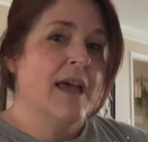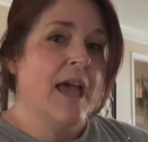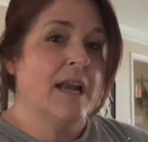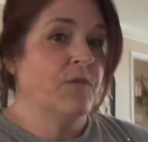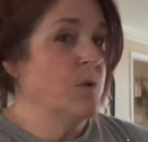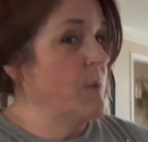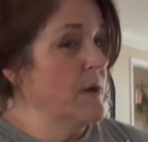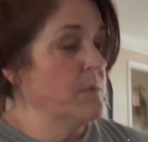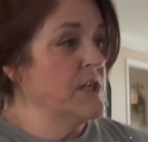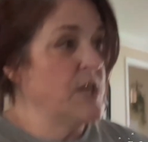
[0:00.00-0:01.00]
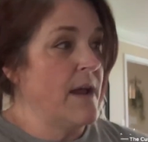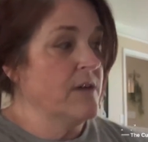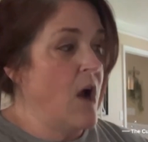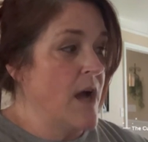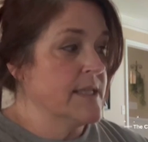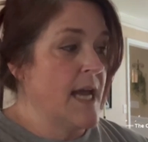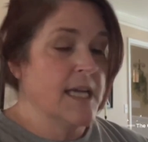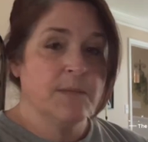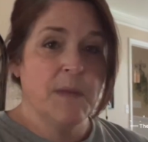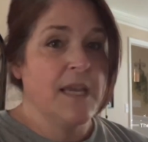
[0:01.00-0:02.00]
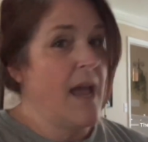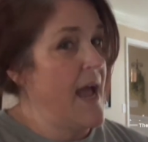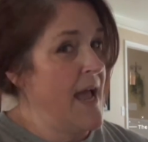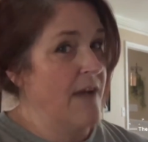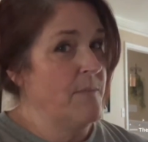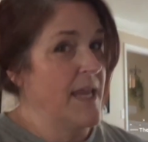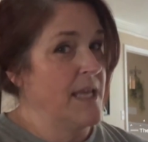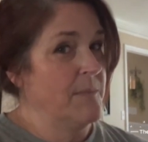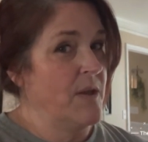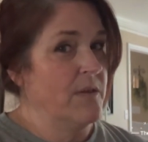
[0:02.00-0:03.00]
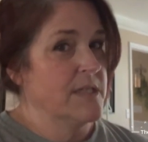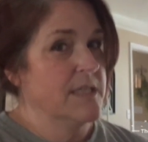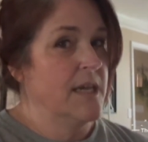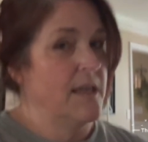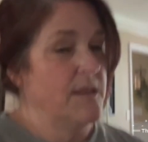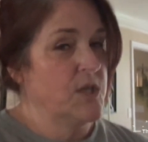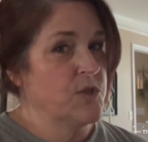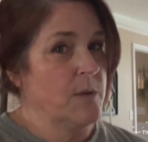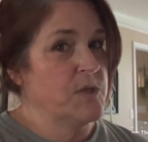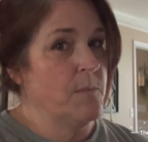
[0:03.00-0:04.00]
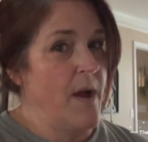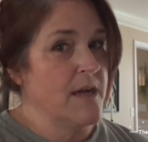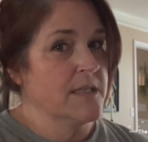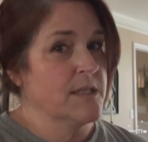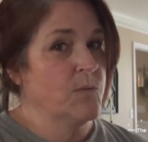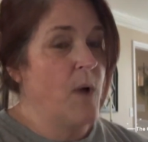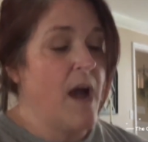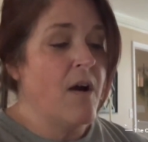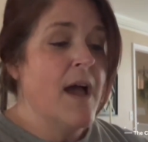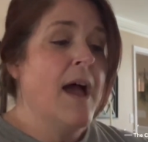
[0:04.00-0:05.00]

And if you want to reach out and contact me, I have my email listed in the description box as well.